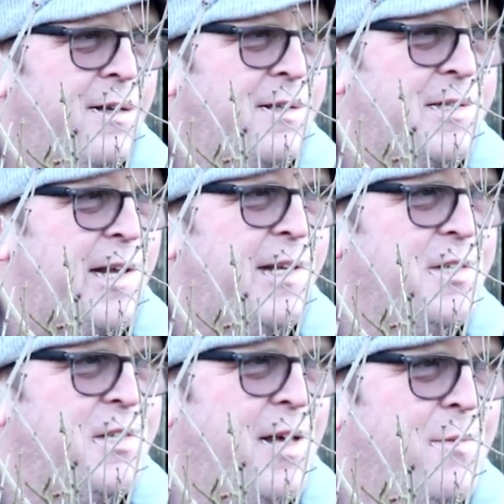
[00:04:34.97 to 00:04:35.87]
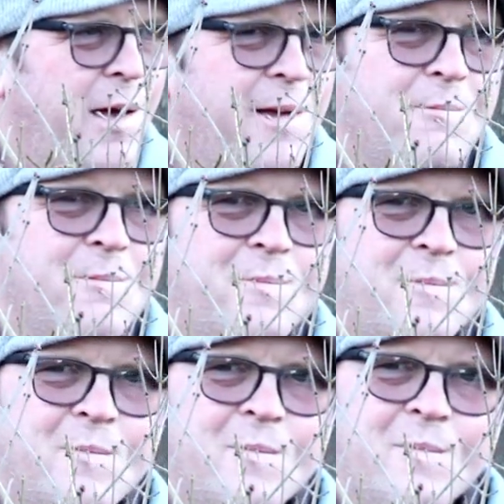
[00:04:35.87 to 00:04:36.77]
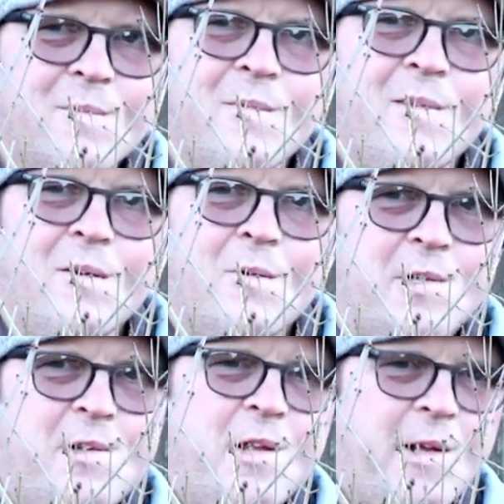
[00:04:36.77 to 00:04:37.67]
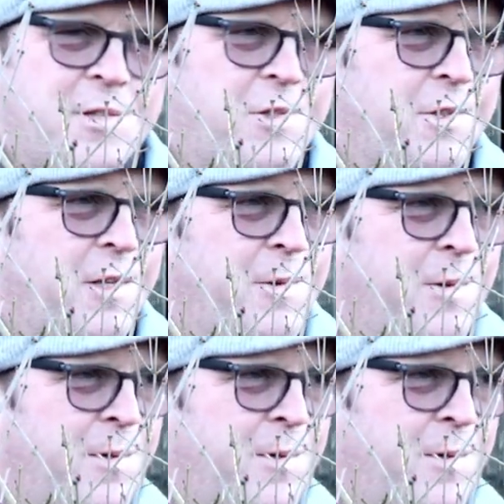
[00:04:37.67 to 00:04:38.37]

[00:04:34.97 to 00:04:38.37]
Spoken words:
Taking shape, that. What do you think I should do?